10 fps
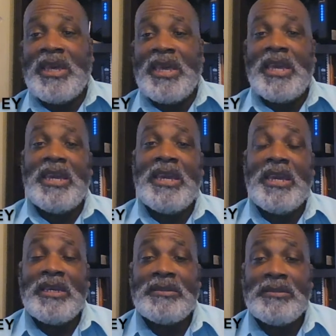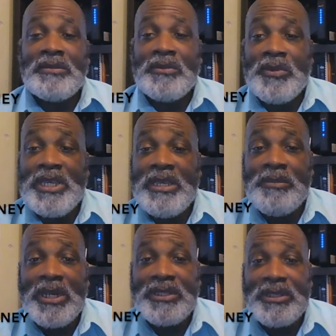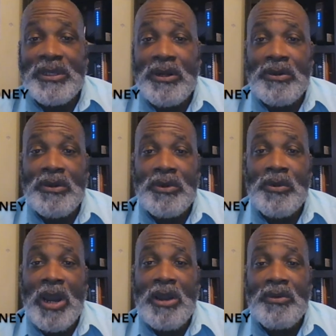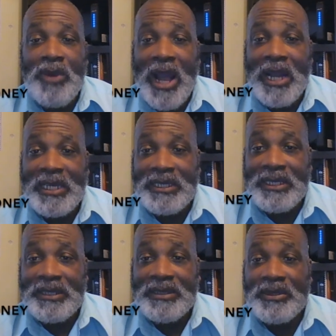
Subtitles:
And we must know who our rock is.